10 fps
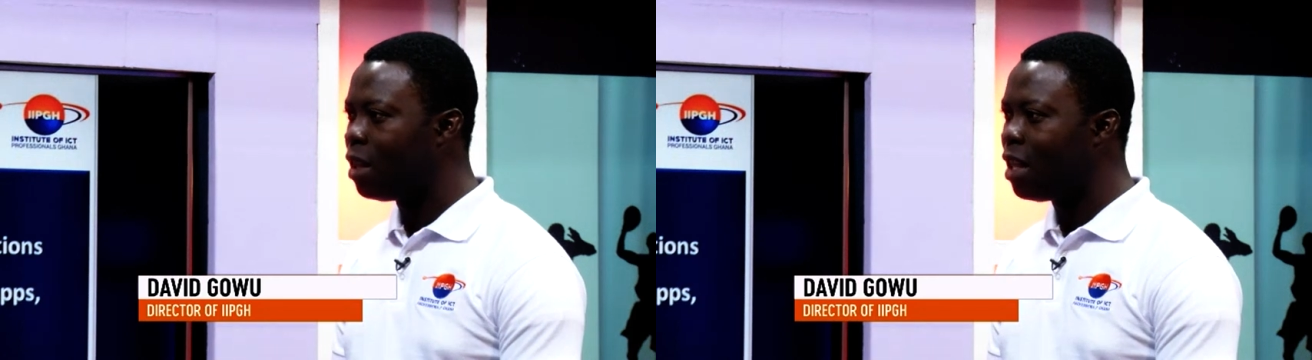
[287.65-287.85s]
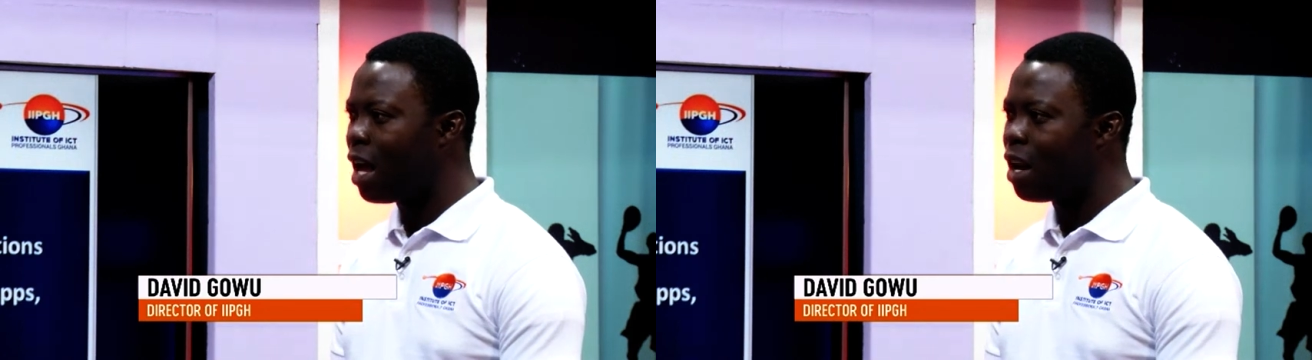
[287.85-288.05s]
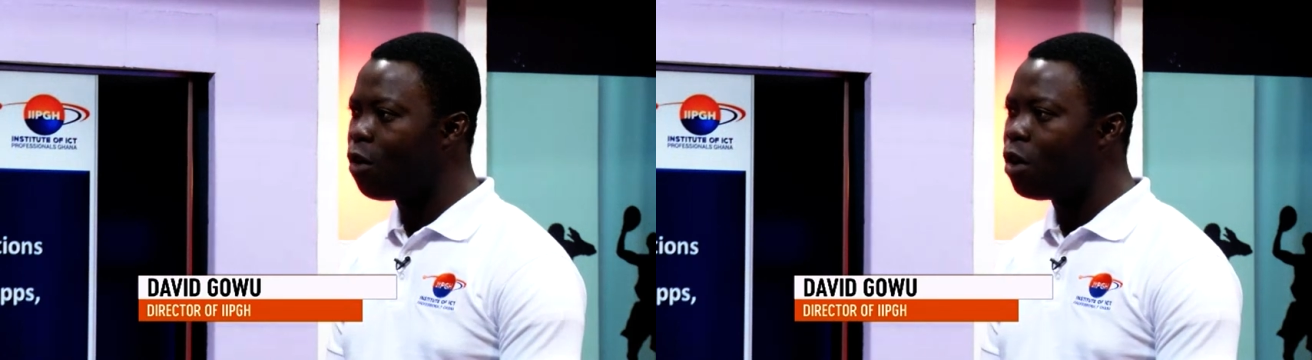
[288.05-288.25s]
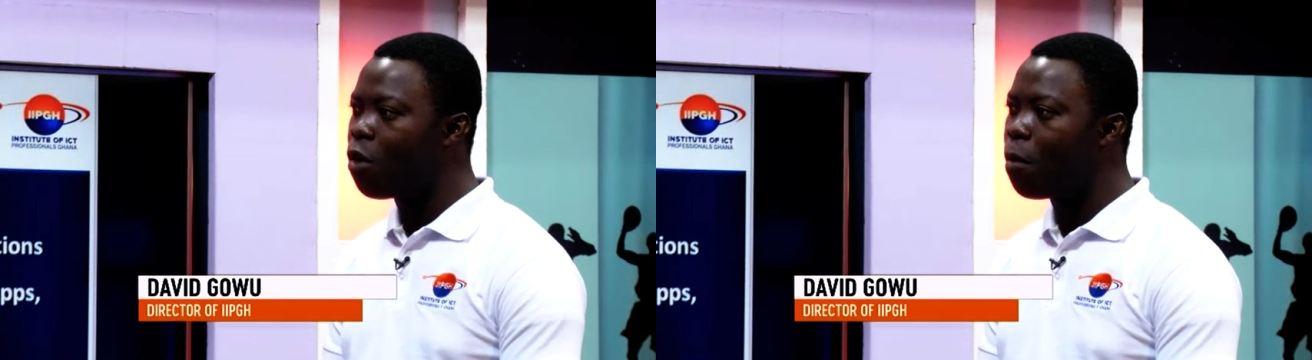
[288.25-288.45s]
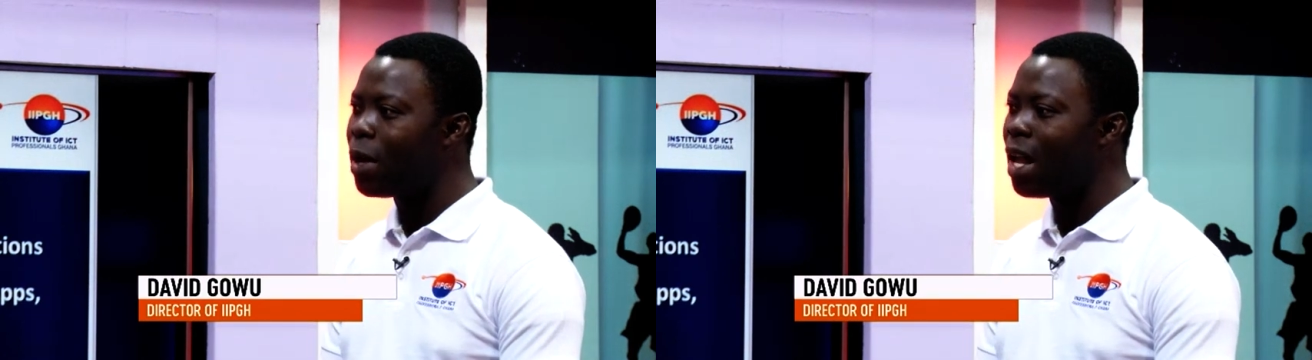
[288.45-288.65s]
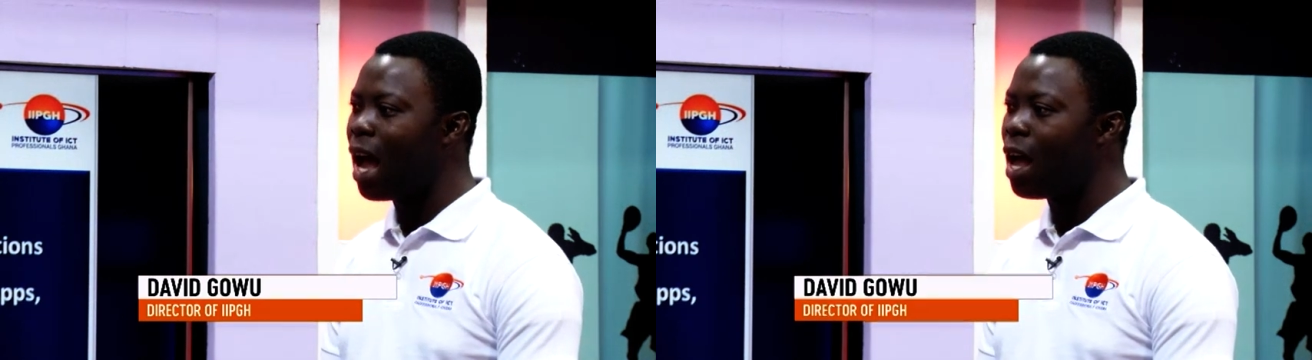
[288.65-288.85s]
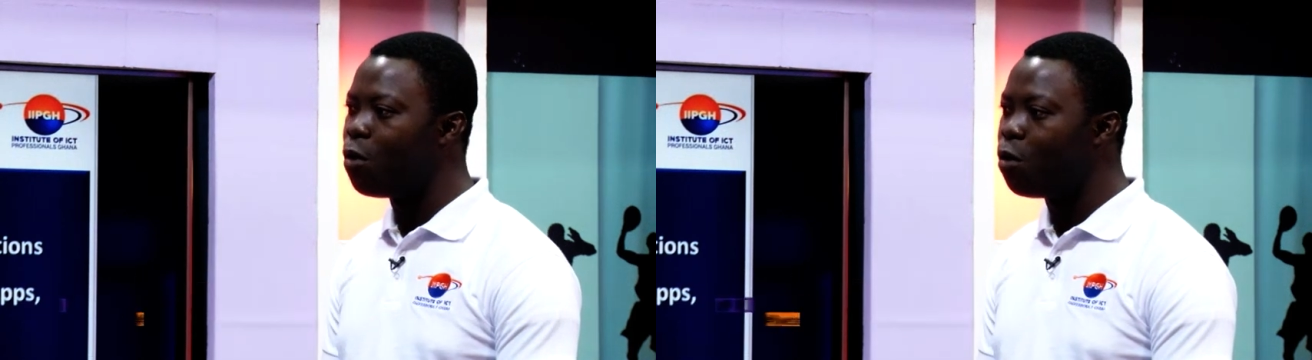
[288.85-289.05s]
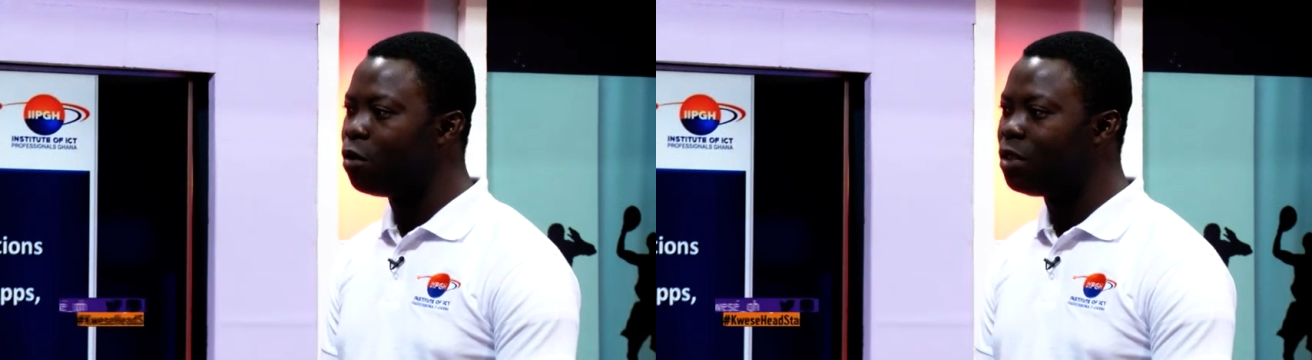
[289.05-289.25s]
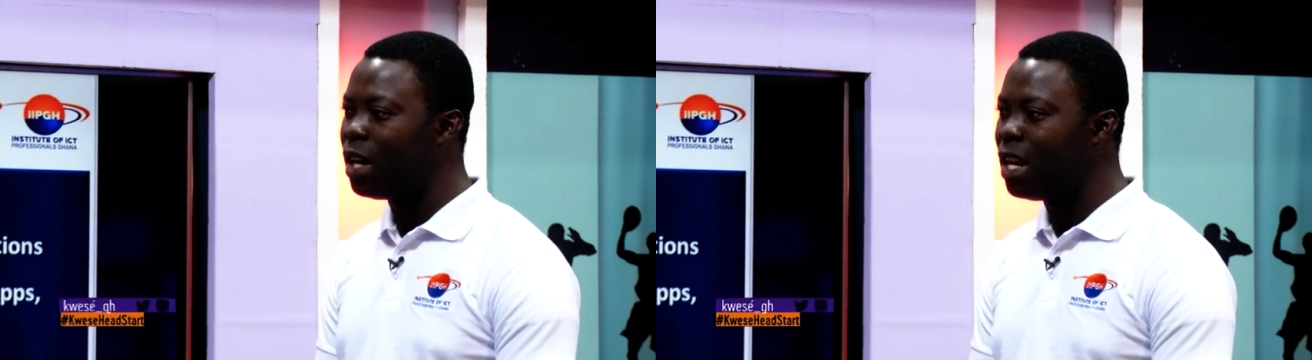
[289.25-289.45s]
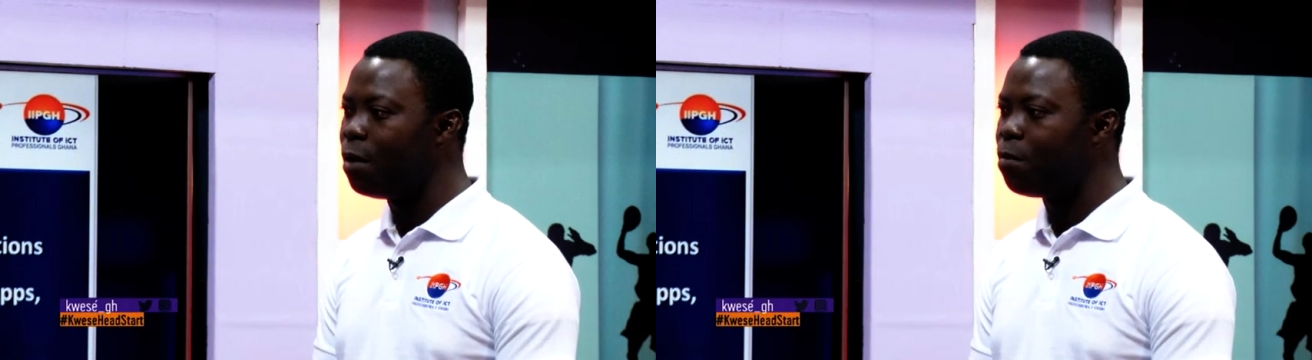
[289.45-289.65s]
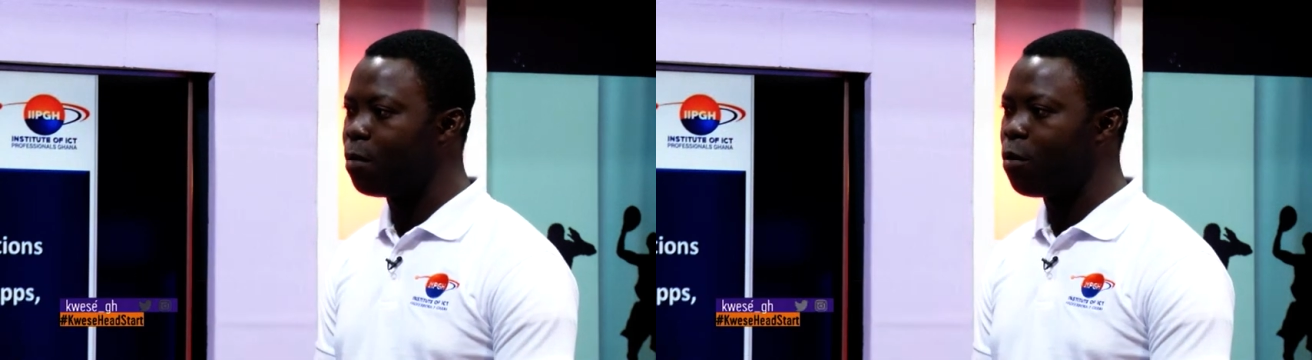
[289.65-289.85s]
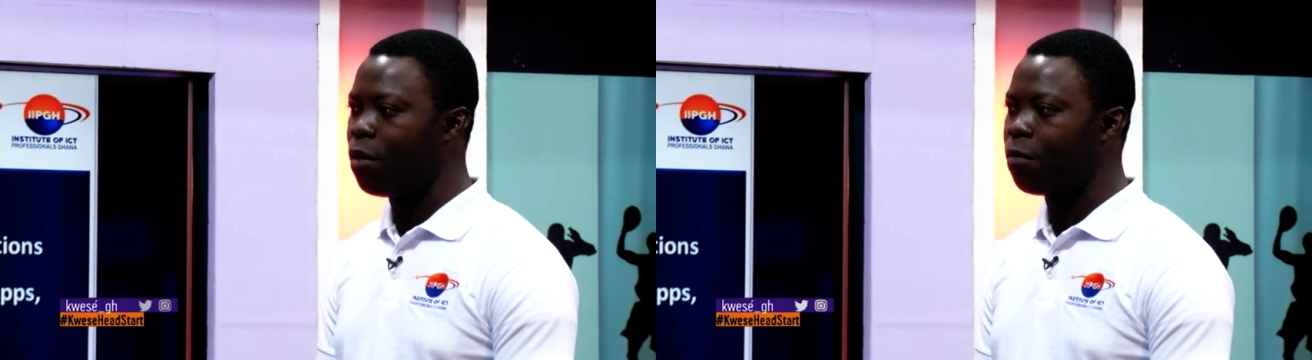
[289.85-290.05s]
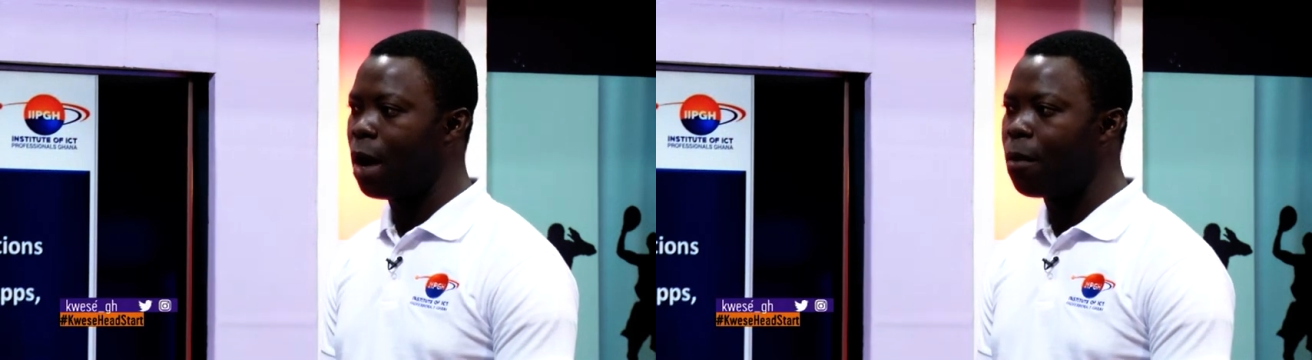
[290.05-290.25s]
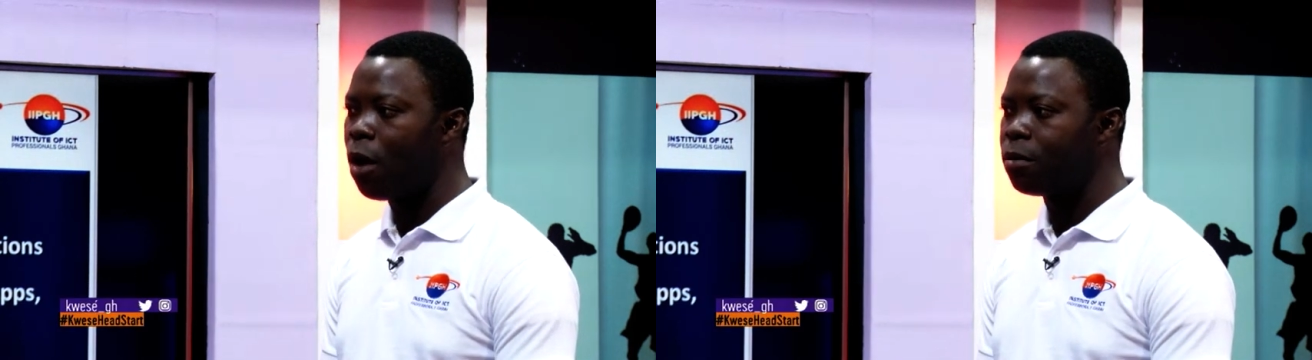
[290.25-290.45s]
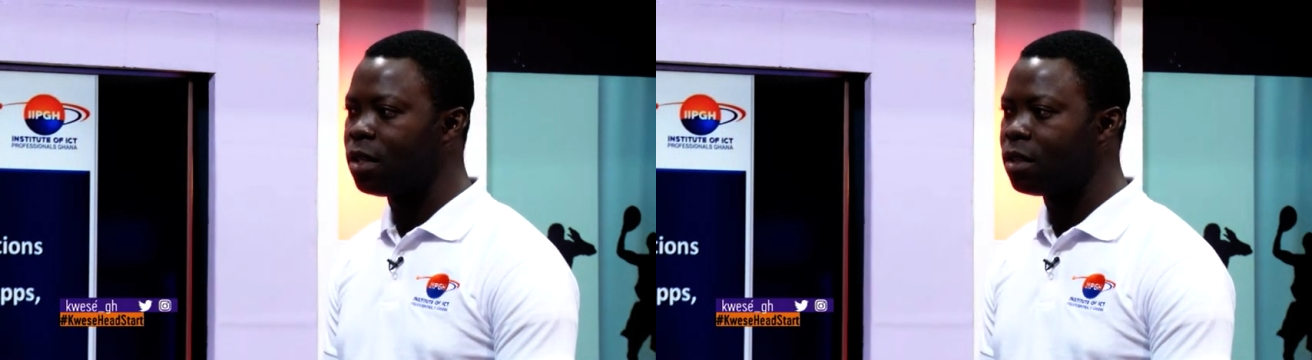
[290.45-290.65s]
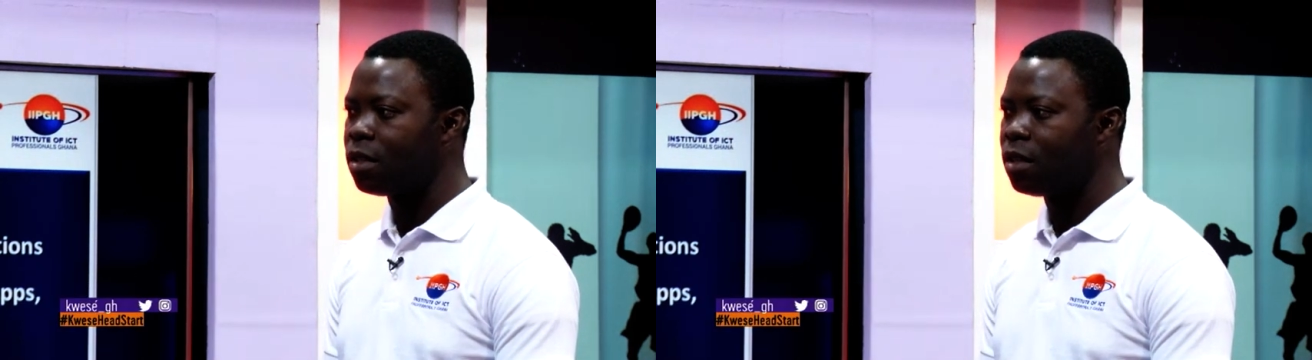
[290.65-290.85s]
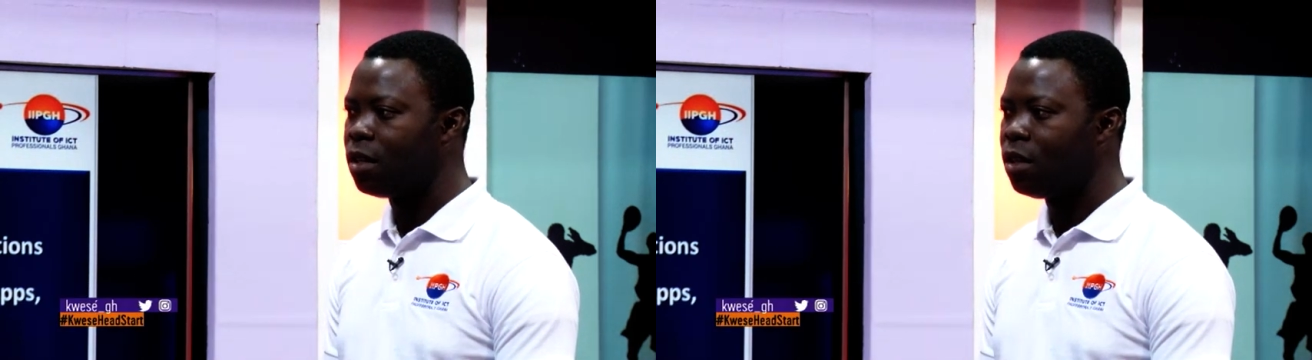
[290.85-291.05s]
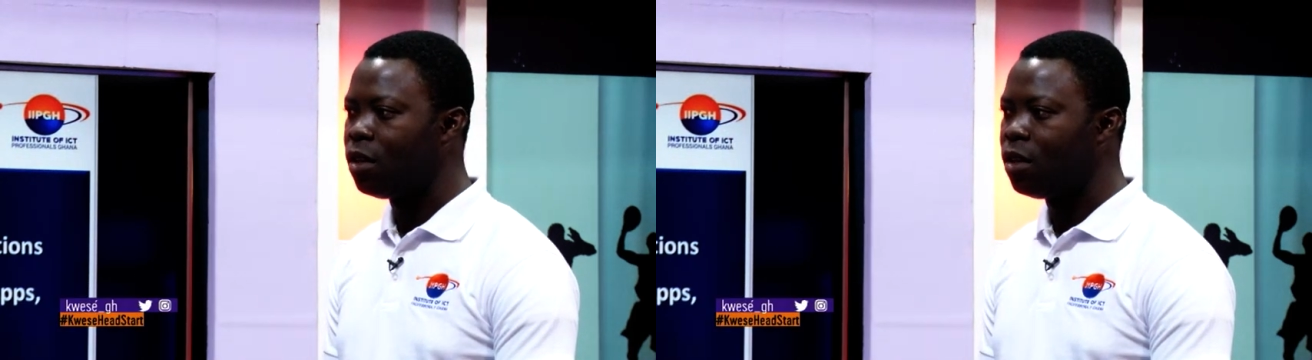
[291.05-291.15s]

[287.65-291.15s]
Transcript: They are the only company I know training people in fiber optics.